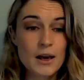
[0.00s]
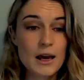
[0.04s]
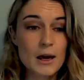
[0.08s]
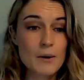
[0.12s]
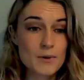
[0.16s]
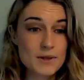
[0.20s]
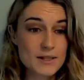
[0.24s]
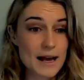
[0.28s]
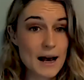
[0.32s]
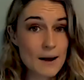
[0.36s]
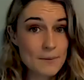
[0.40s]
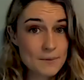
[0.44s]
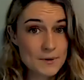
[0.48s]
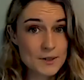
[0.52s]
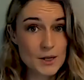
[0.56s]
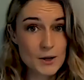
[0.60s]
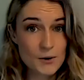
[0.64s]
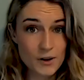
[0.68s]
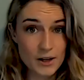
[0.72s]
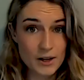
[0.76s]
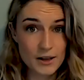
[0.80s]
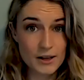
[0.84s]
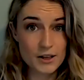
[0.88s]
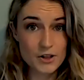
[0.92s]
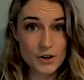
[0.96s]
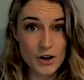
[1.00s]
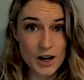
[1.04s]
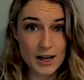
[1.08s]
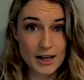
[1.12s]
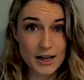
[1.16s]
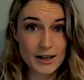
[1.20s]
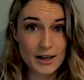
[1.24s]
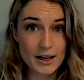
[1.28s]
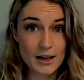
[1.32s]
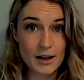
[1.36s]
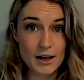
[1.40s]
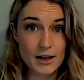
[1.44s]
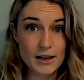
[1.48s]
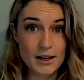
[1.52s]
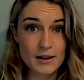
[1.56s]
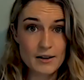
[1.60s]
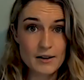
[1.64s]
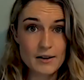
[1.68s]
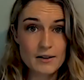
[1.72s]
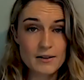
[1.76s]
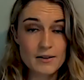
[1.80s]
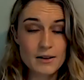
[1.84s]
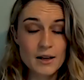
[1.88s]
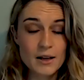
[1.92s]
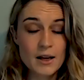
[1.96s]
It was absolutely the training that I
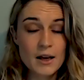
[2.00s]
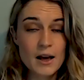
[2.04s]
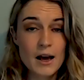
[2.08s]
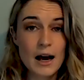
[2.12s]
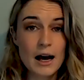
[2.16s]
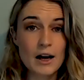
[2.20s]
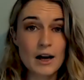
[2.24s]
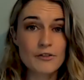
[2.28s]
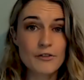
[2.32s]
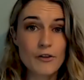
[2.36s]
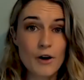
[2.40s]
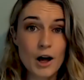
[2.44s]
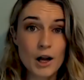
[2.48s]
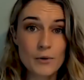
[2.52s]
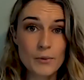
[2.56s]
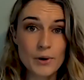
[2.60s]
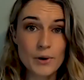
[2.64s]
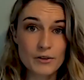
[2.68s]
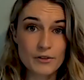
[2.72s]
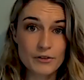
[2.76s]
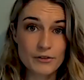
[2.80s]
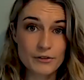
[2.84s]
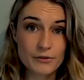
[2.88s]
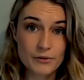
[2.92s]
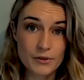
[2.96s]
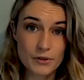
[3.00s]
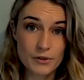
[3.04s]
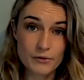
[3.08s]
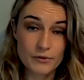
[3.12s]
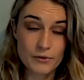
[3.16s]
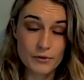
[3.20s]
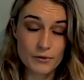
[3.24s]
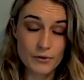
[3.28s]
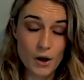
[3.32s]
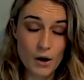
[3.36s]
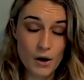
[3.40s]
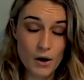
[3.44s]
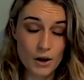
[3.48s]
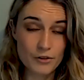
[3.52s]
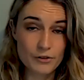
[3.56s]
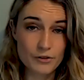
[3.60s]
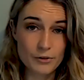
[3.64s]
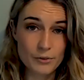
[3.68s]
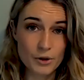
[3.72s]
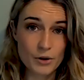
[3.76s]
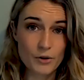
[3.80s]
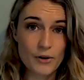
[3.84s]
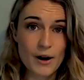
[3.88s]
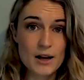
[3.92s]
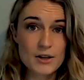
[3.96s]
needed, and following on
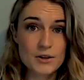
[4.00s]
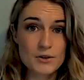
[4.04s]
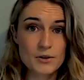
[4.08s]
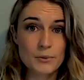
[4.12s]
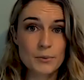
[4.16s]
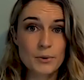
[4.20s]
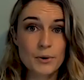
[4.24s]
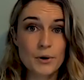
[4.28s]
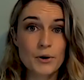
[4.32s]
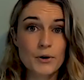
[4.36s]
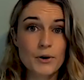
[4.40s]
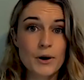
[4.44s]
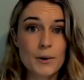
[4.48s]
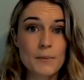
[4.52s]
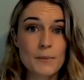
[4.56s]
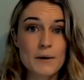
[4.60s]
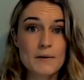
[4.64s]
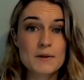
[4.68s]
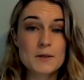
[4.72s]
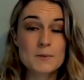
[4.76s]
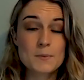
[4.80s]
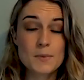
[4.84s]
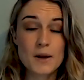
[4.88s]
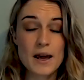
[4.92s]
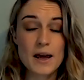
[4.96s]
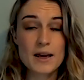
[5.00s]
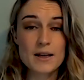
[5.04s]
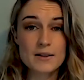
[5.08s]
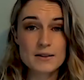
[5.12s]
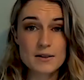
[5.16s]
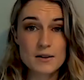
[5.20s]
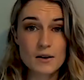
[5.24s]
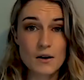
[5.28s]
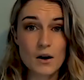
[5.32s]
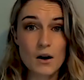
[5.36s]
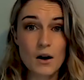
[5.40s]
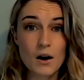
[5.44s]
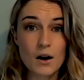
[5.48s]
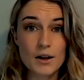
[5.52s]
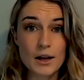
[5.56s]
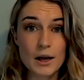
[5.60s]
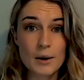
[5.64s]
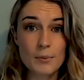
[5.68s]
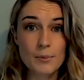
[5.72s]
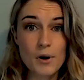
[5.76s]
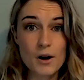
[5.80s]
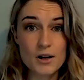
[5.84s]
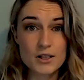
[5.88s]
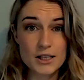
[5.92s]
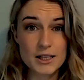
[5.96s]
from the graduate program, I was placed on
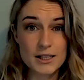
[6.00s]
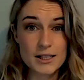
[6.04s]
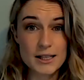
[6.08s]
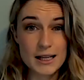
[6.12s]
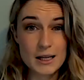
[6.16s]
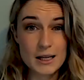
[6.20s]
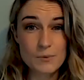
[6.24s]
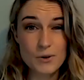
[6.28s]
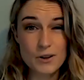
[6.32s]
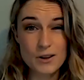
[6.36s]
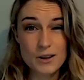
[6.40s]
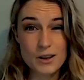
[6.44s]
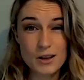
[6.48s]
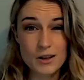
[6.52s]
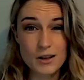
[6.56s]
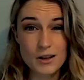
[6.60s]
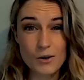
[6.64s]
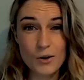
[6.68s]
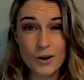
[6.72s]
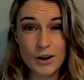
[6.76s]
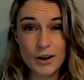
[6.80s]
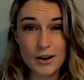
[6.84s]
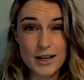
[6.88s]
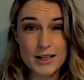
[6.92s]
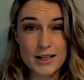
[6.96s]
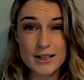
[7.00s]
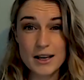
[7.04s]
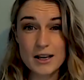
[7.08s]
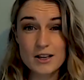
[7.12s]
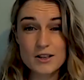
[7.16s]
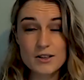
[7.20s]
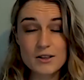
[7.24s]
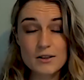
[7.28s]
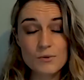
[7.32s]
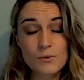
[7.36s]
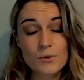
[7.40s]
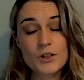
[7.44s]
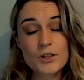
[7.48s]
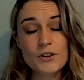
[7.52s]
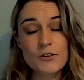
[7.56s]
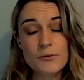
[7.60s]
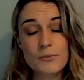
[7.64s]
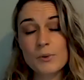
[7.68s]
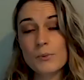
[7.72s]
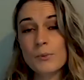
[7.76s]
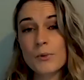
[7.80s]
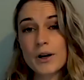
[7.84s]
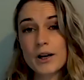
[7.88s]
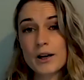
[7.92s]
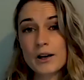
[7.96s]
a project team within the organization, which I've
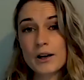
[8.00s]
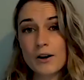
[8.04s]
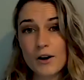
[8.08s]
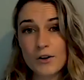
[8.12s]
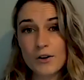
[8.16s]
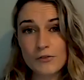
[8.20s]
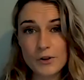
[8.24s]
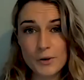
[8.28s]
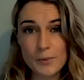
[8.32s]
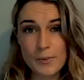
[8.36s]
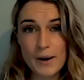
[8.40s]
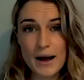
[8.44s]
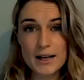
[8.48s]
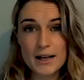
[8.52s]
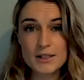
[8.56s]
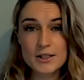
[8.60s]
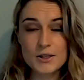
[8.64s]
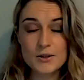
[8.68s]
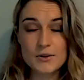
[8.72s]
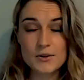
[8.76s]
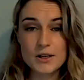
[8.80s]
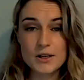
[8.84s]
been working on for the past 2